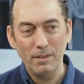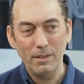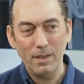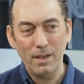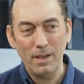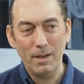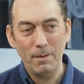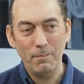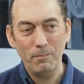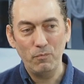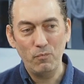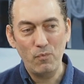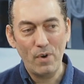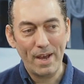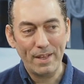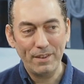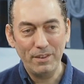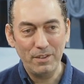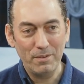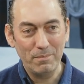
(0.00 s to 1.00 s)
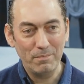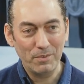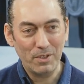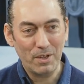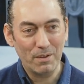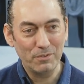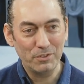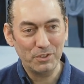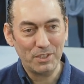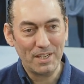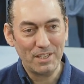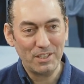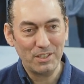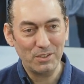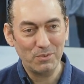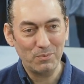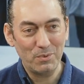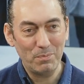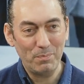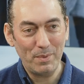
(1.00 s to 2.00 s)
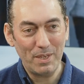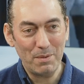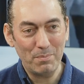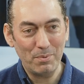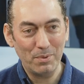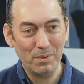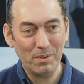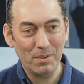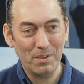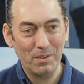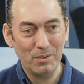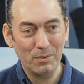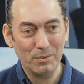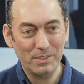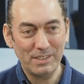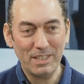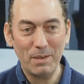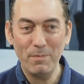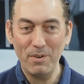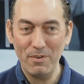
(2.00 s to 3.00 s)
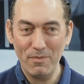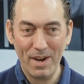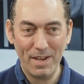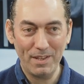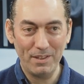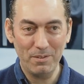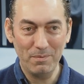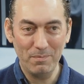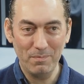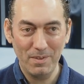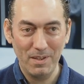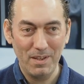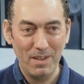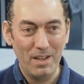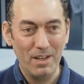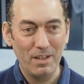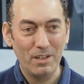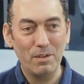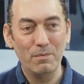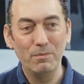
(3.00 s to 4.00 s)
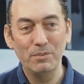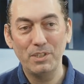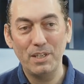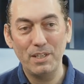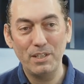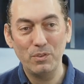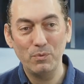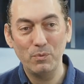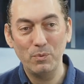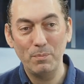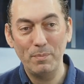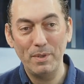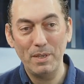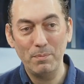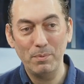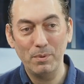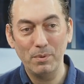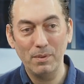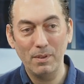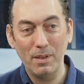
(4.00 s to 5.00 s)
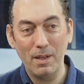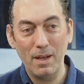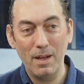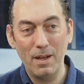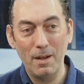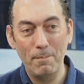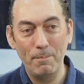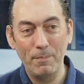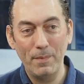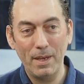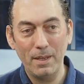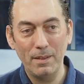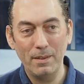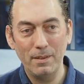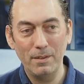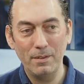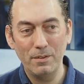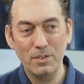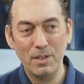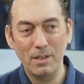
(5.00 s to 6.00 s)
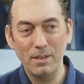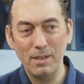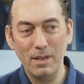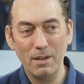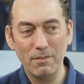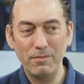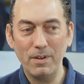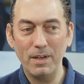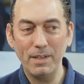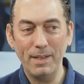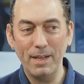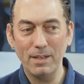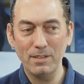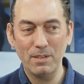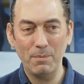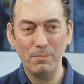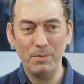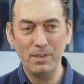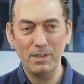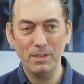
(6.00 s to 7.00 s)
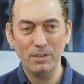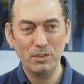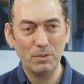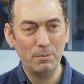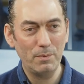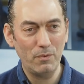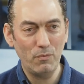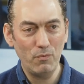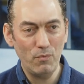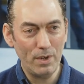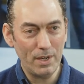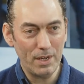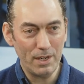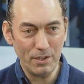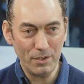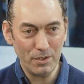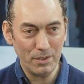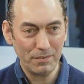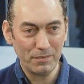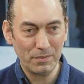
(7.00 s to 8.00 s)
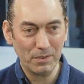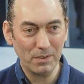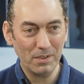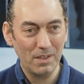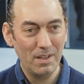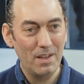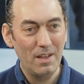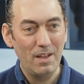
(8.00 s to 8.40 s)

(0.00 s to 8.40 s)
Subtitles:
random conversations with people, or semi-random conversations with people. And suddenly I find out something that's going to be really useful.